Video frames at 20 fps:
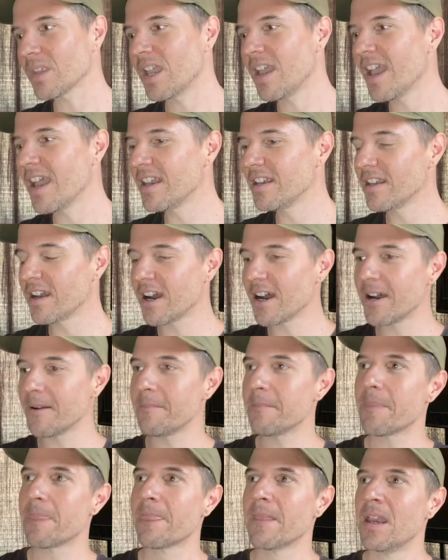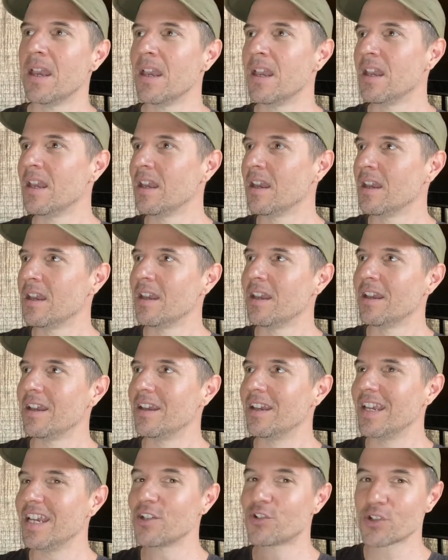And uh,
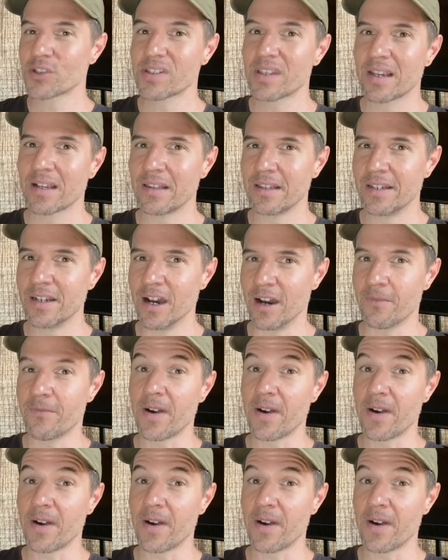interestingly enough,